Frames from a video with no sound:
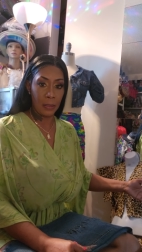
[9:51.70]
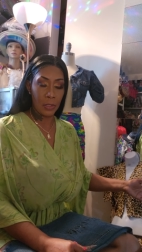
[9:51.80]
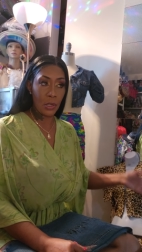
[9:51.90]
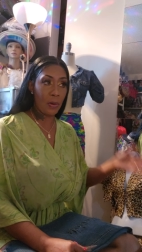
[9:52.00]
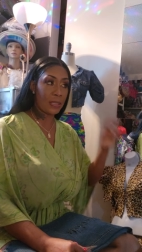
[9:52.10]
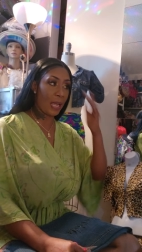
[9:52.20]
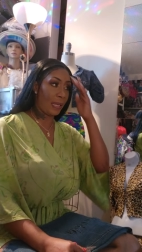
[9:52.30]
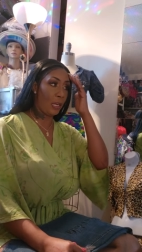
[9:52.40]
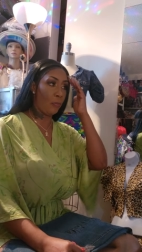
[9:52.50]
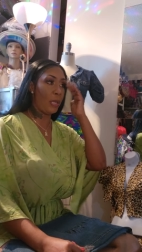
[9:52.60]
So it's like,
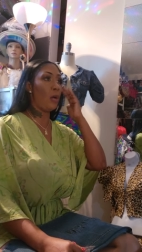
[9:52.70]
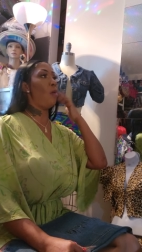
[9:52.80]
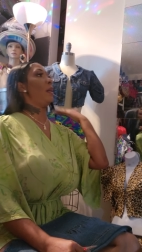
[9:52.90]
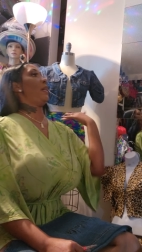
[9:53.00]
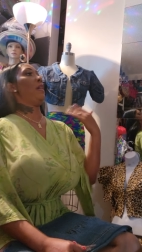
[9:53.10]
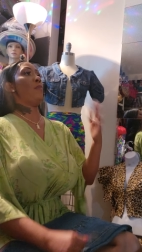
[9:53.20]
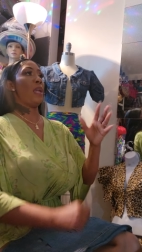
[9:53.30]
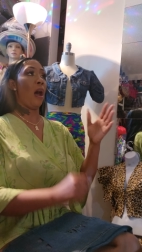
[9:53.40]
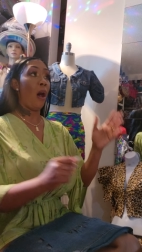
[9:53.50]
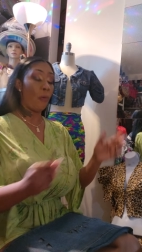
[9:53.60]
here we go again. We
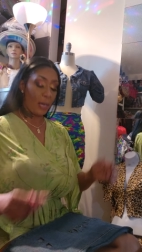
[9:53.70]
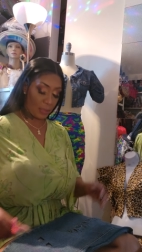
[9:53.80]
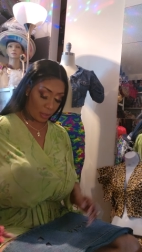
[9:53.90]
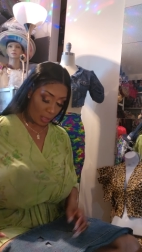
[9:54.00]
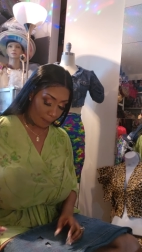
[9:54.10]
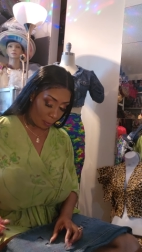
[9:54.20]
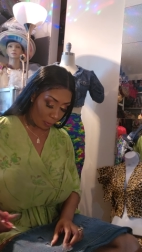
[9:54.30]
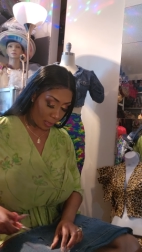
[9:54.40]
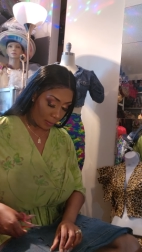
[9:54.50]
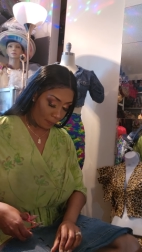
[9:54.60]
always
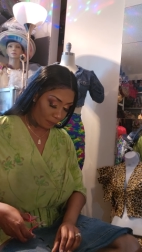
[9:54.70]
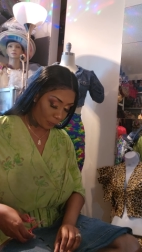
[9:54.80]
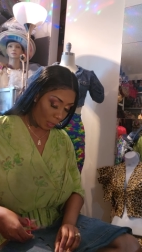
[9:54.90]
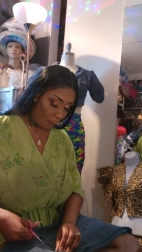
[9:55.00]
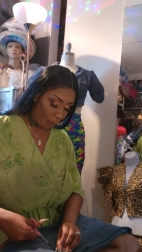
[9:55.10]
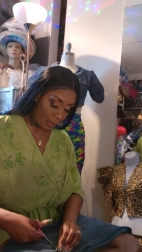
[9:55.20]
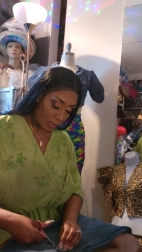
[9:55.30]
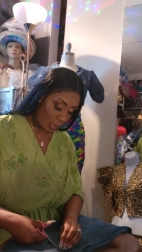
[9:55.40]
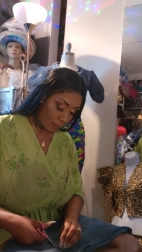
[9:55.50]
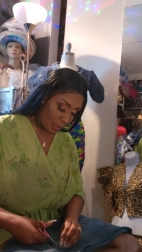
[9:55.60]
separate and break
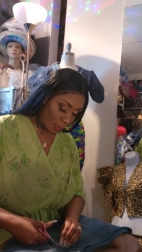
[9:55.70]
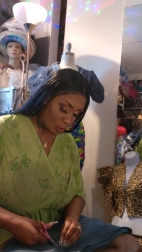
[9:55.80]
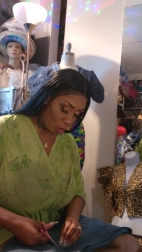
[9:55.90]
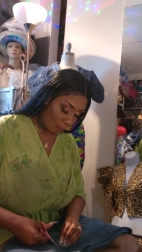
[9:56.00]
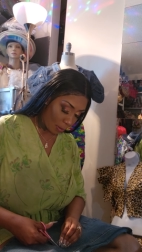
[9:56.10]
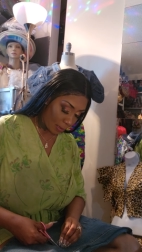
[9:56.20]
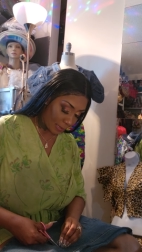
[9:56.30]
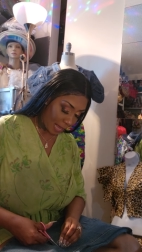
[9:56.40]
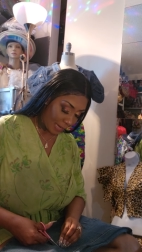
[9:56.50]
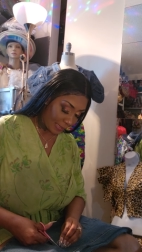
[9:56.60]
up and you don't be because
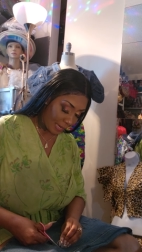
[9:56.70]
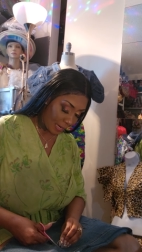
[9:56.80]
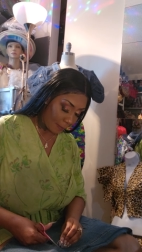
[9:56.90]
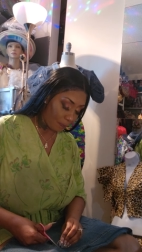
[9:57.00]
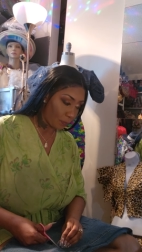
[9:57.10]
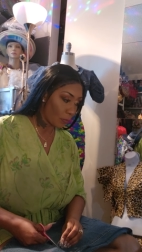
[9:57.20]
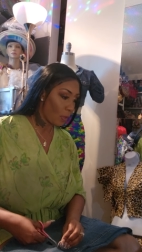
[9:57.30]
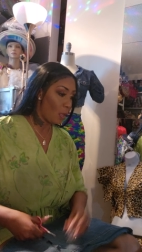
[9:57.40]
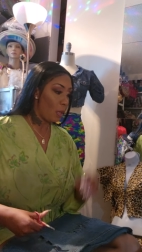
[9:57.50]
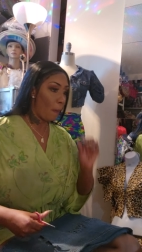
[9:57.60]
I can't
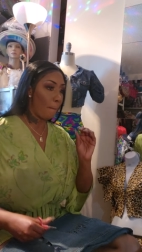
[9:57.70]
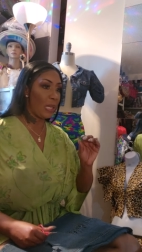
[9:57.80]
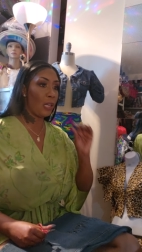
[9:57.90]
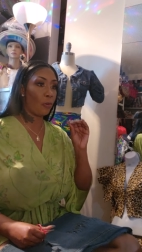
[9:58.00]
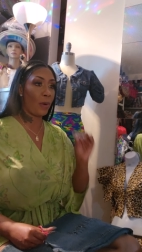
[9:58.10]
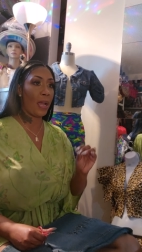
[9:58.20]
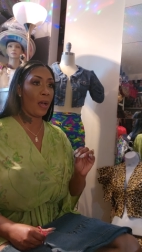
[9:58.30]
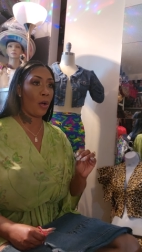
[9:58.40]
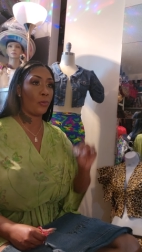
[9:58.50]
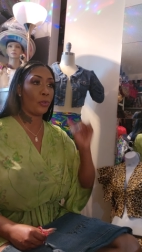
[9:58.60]
be
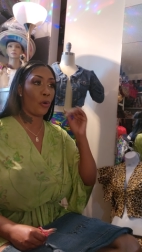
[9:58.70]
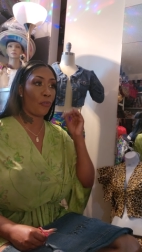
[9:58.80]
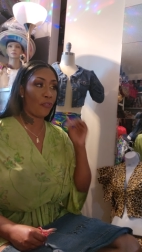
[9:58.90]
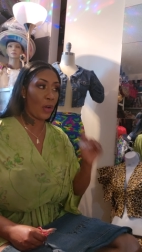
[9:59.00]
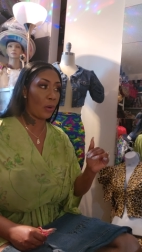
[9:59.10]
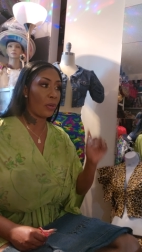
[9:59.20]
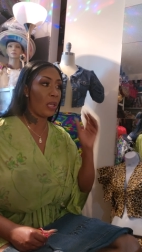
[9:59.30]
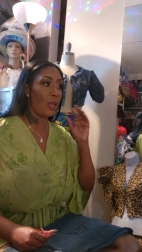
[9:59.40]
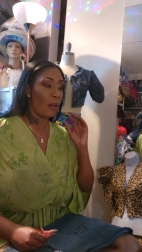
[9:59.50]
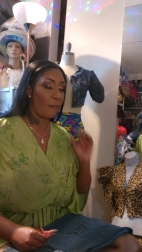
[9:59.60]
around no
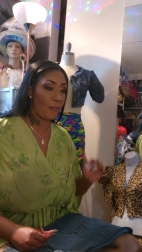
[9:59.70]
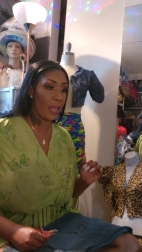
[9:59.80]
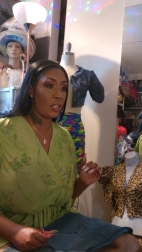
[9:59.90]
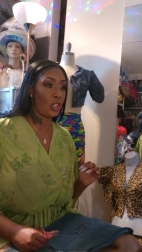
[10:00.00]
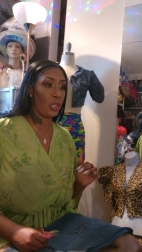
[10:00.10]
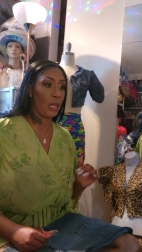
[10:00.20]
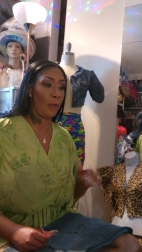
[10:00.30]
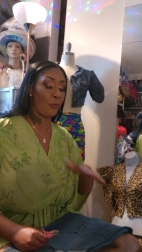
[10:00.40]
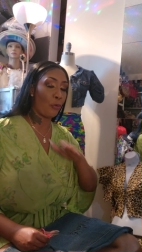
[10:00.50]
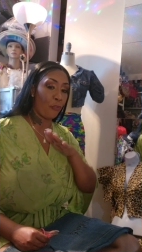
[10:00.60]
phony fake shit.
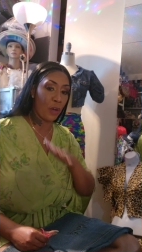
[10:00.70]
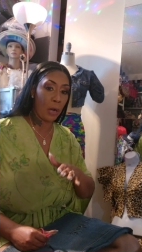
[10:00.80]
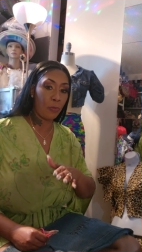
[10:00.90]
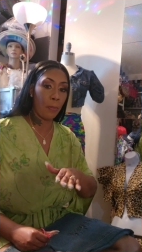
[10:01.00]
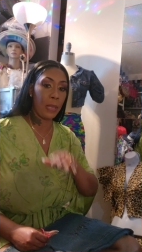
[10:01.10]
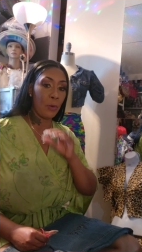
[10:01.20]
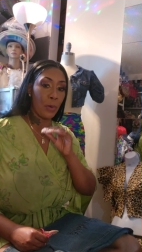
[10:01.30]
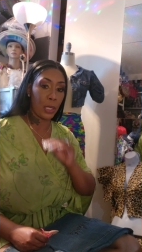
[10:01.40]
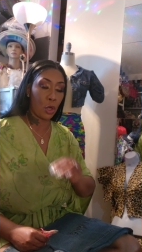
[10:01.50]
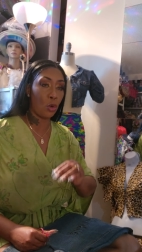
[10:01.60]
If you fuck with me,
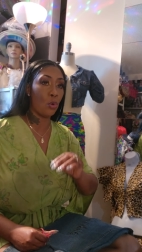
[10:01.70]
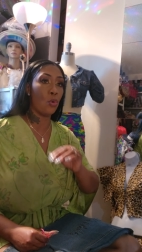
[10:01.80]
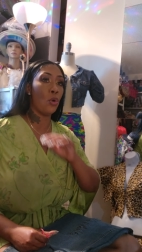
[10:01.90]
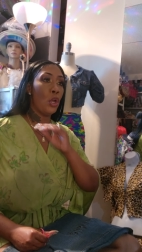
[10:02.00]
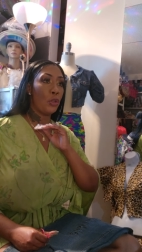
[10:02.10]
we cool.